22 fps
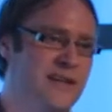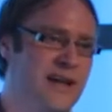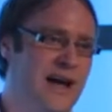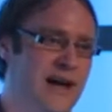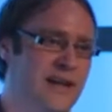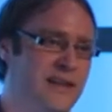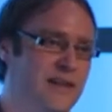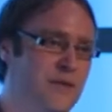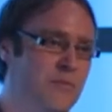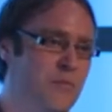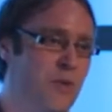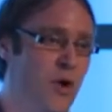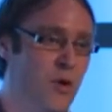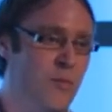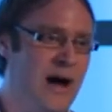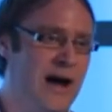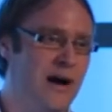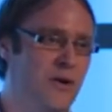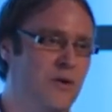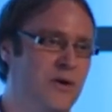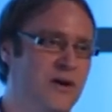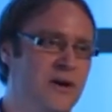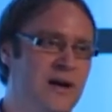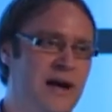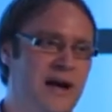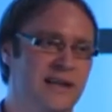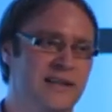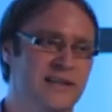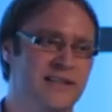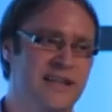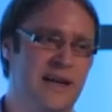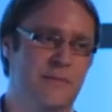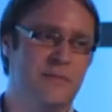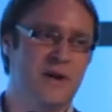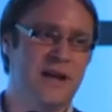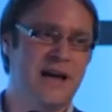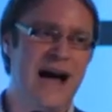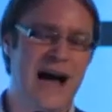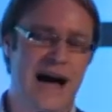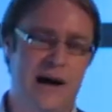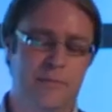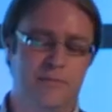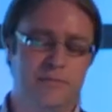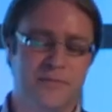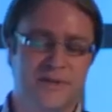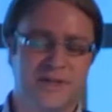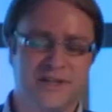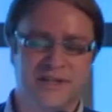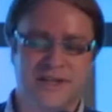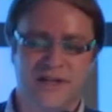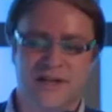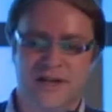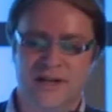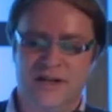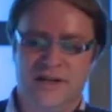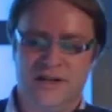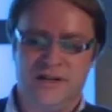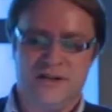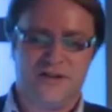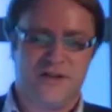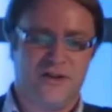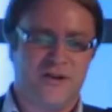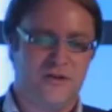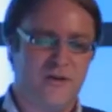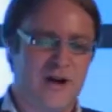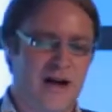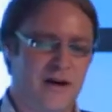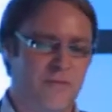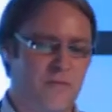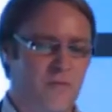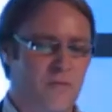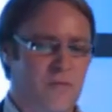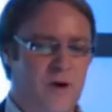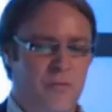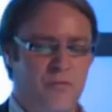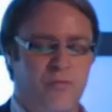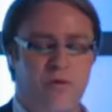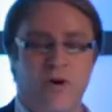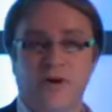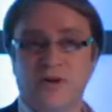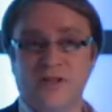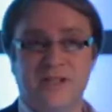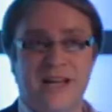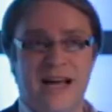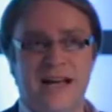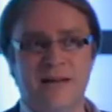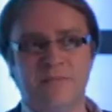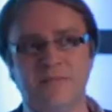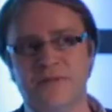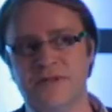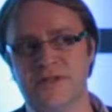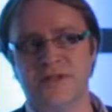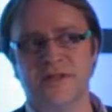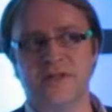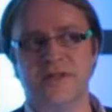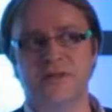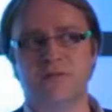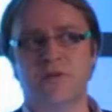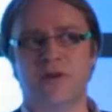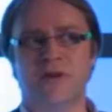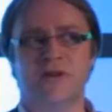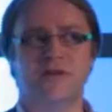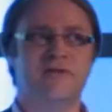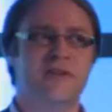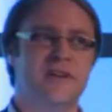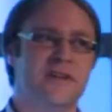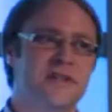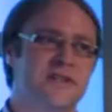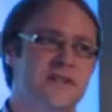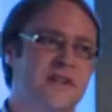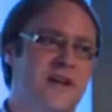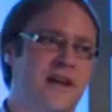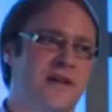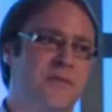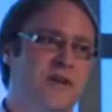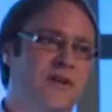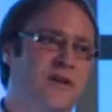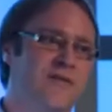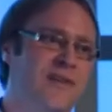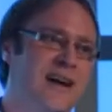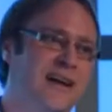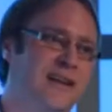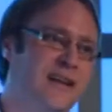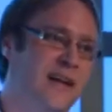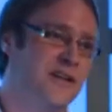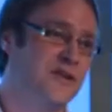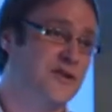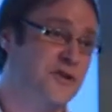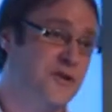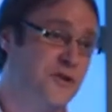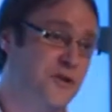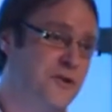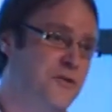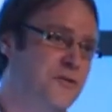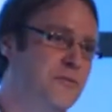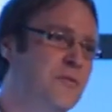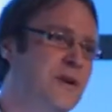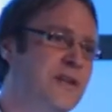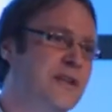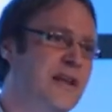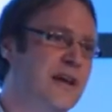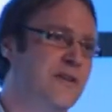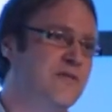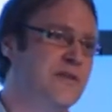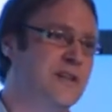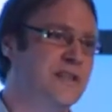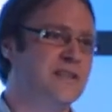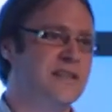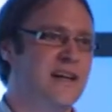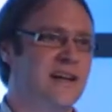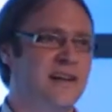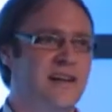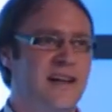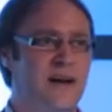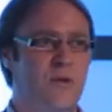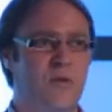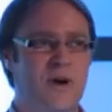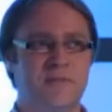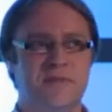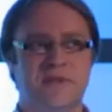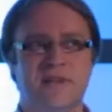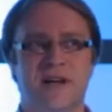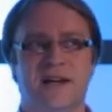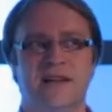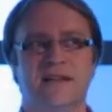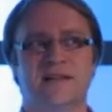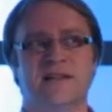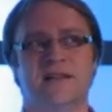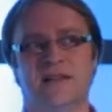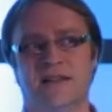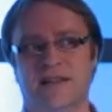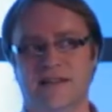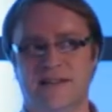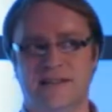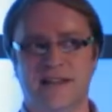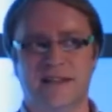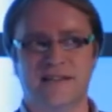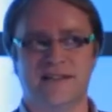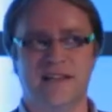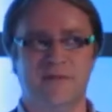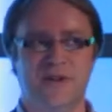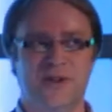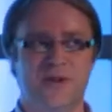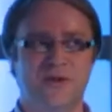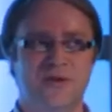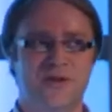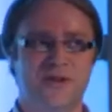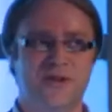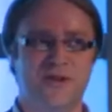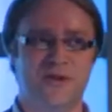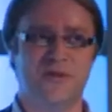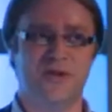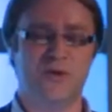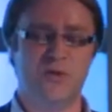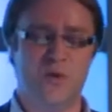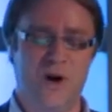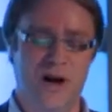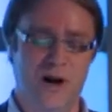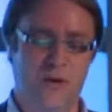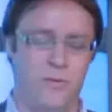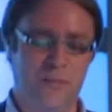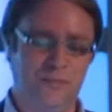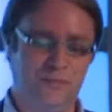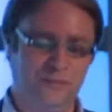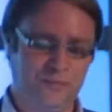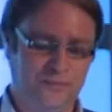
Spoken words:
and mobile and tablet apps. So prototypes is one of the things a lot of our clients do when they're redesigning their websites, and they can test them in Userzoom as well.